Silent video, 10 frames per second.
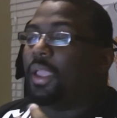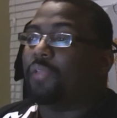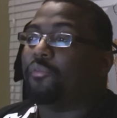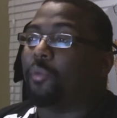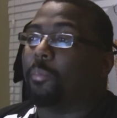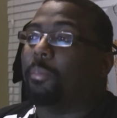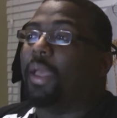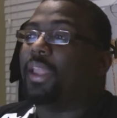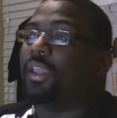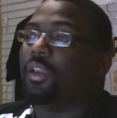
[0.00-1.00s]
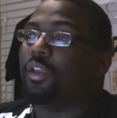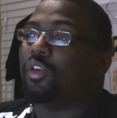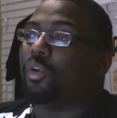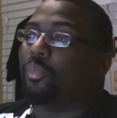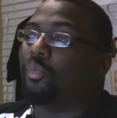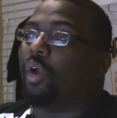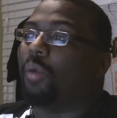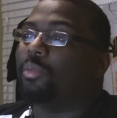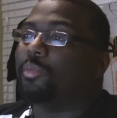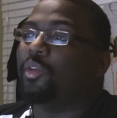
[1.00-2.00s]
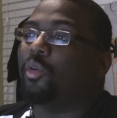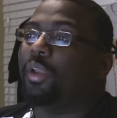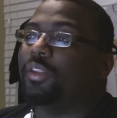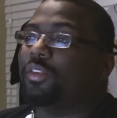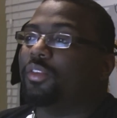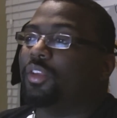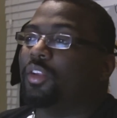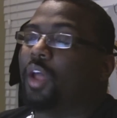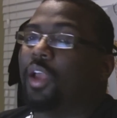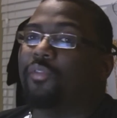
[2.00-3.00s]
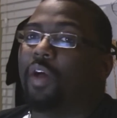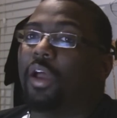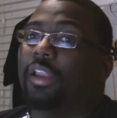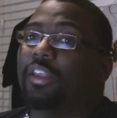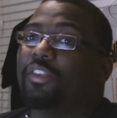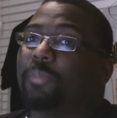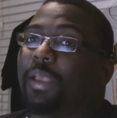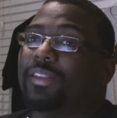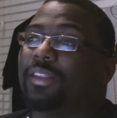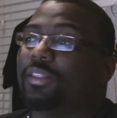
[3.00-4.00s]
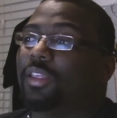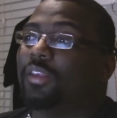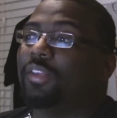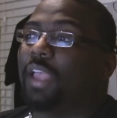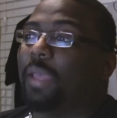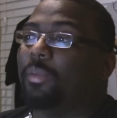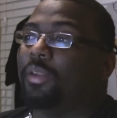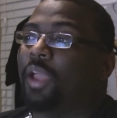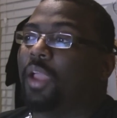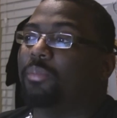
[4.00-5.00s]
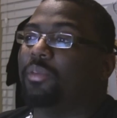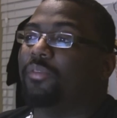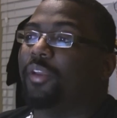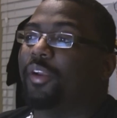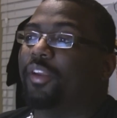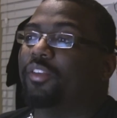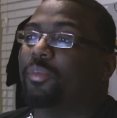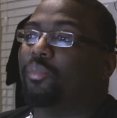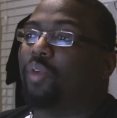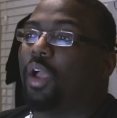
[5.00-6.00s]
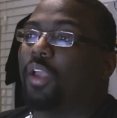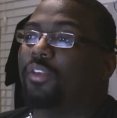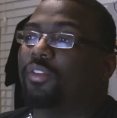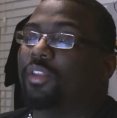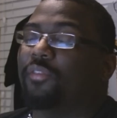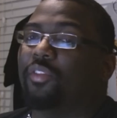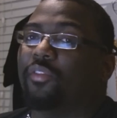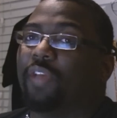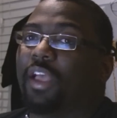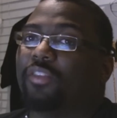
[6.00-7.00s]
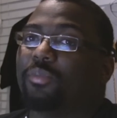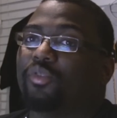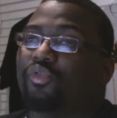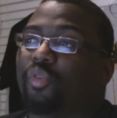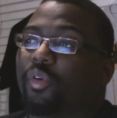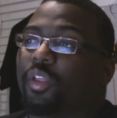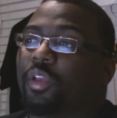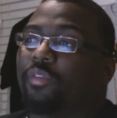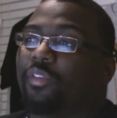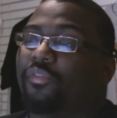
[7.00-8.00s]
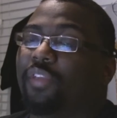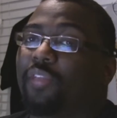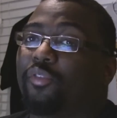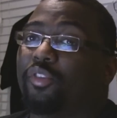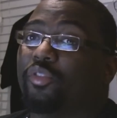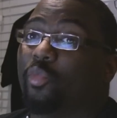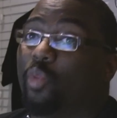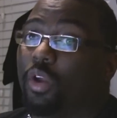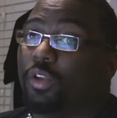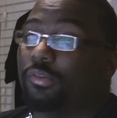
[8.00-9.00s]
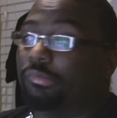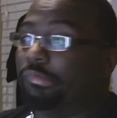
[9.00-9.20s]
And for betting, you're probably going to see a lot of unexpected things happen. I'd be very surprised if the vast majority of the favorites won.